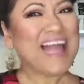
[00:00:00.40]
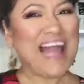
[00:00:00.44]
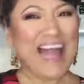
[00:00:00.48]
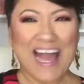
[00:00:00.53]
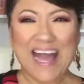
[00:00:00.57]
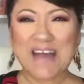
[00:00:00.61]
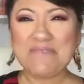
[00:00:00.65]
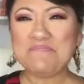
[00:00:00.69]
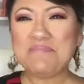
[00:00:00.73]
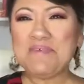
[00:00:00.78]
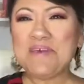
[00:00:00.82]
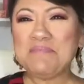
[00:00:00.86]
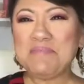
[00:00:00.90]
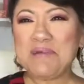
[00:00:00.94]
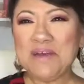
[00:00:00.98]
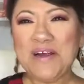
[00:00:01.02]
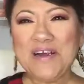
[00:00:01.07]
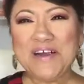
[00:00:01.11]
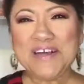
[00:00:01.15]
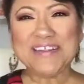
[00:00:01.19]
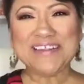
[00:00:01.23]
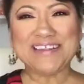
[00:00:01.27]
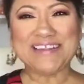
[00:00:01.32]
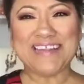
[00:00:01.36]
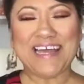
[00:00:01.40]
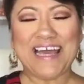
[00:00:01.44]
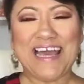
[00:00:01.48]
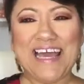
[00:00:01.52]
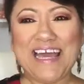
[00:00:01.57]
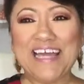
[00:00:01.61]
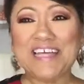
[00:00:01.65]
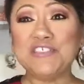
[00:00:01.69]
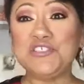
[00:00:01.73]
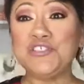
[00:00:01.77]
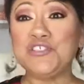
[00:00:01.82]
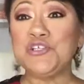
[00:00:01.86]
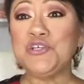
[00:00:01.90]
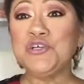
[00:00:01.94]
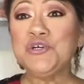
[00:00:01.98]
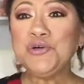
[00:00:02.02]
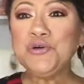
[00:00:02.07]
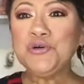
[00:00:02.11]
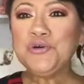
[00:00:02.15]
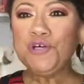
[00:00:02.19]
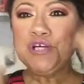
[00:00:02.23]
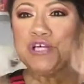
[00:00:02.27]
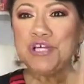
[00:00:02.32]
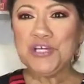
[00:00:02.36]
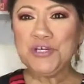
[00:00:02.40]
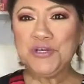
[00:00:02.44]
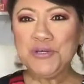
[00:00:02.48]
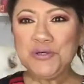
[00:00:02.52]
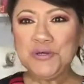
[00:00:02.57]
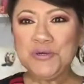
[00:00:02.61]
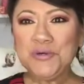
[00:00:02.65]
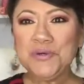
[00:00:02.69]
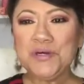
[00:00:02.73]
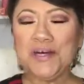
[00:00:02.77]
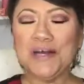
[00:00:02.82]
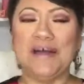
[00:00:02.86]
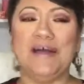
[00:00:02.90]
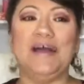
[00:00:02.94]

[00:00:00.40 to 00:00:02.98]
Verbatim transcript: Happy birthday to you.